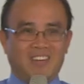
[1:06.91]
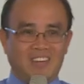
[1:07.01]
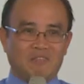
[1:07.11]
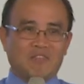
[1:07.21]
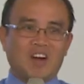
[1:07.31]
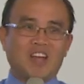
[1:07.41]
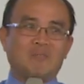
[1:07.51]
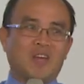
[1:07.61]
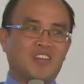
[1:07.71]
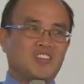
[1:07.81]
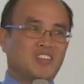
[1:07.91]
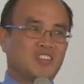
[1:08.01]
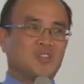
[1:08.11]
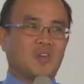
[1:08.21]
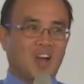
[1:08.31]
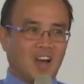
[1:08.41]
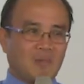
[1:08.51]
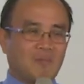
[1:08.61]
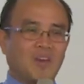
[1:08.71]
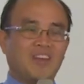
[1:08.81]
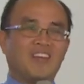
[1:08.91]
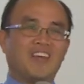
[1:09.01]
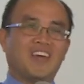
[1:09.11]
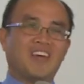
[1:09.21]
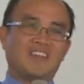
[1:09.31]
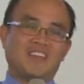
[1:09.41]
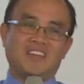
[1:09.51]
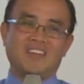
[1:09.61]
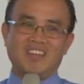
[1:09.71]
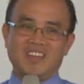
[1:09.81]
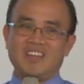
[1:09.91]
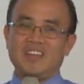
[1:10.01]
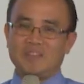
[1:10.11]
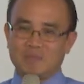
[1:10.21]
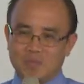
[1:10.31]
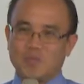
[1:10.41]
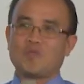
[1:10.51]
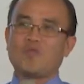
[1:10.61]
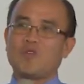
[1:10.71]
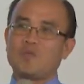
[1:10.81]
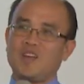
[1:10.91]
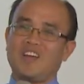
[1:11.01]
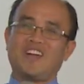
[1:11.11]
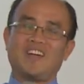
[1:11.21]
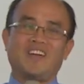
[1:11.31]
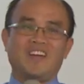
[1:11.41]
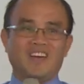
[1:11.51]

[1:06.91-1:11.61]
invite managers to come and then they perform their